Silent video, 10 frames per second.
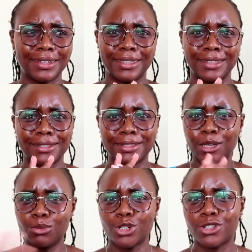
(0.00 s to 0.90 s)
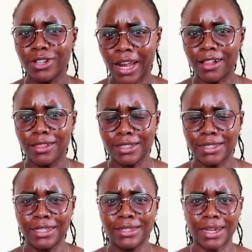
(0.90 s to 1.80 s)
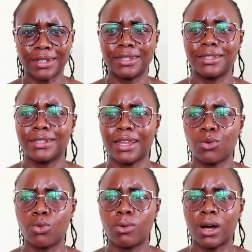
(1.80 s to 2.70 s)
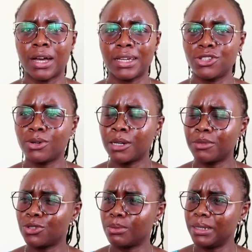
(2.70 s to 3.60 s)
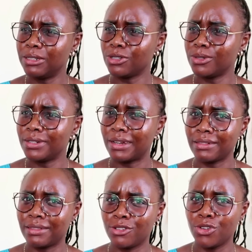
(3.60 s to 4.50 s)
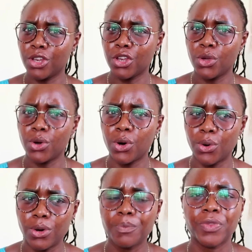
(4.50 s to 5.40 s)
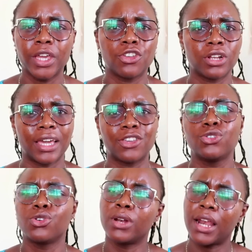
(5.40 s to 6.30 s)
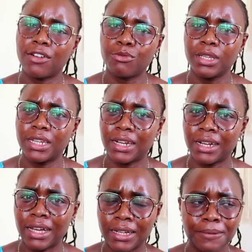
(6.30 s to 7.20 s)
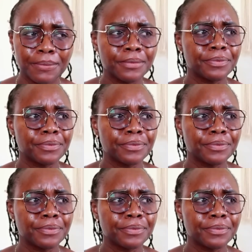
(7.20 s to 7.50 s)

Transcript: his emotional health is intact, and he's like, why do you want me to beat you? Like, no. And you're like, you don't love me, that